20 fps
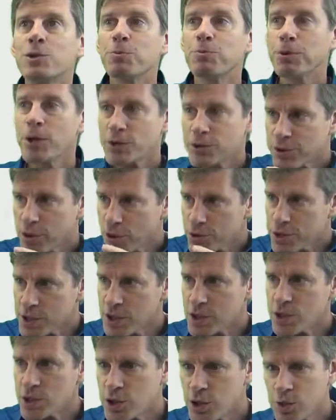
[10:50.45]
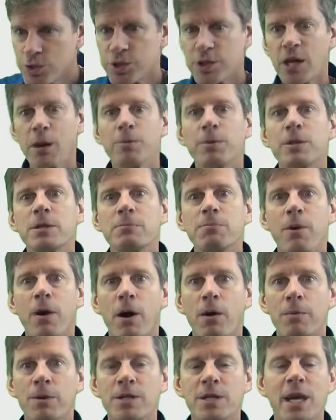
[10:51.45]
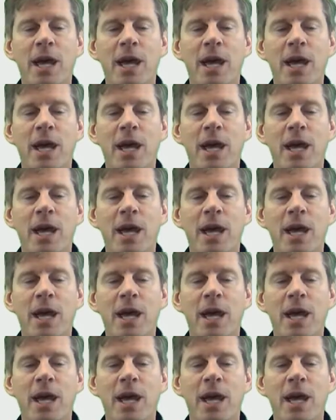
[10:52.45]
split those into two separate departments.